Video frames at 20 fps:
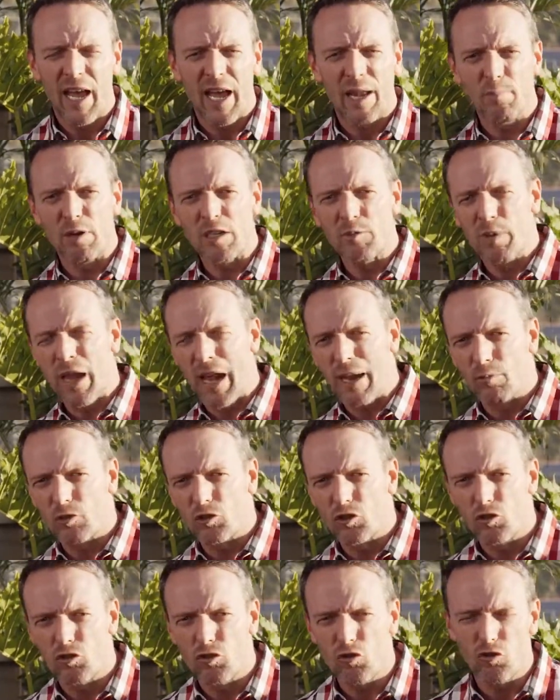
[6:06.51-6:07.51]
and must be able
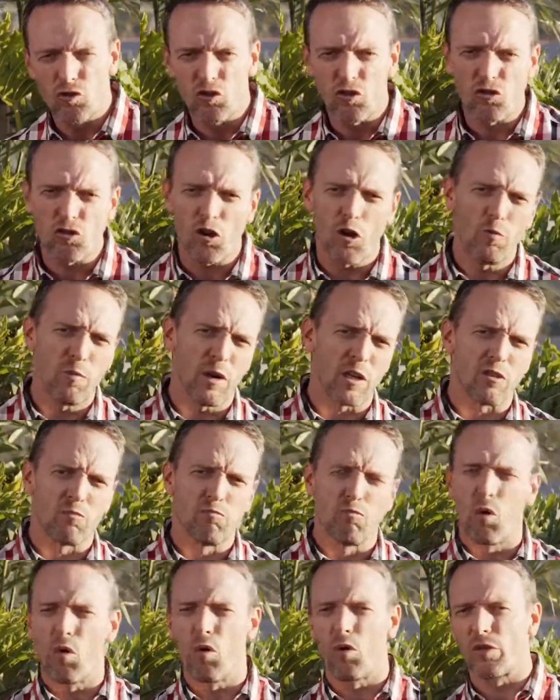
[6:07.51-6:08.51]
to do so much
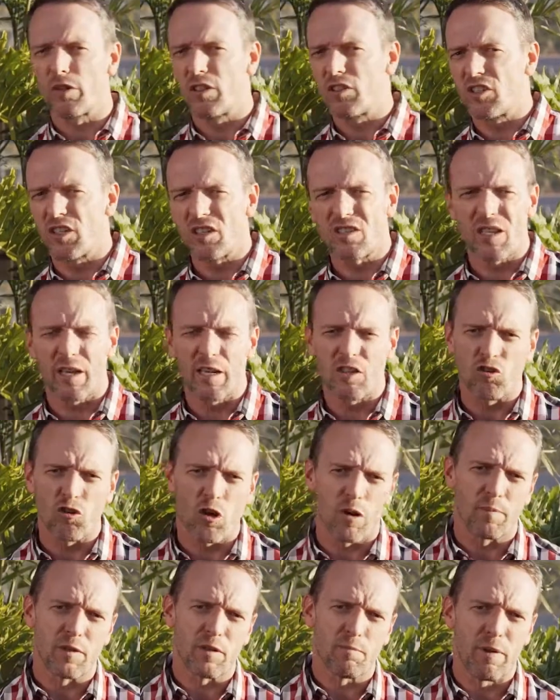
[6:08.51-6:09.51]
more than just a
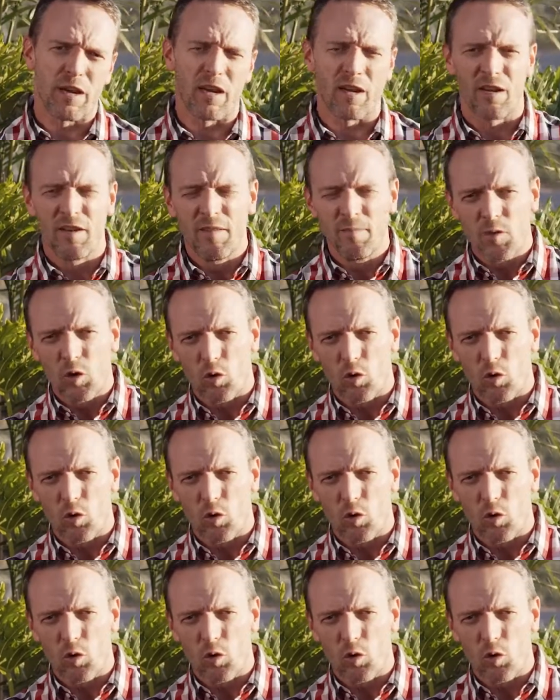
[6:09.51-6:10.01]
job spec